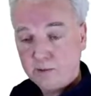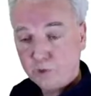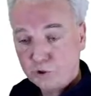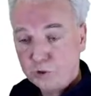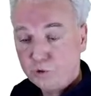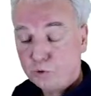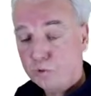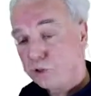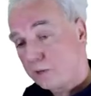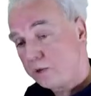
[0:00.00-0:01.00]
What you need to do
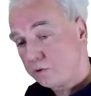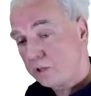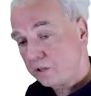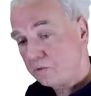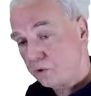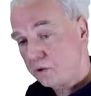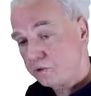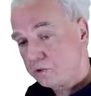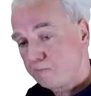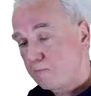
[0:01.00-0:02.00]
is write your test
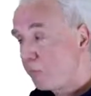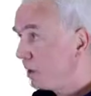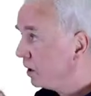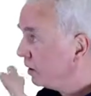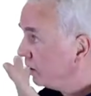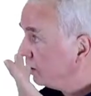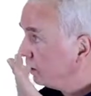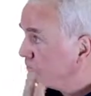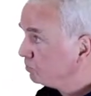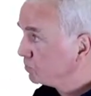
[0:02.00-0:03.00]
first, um,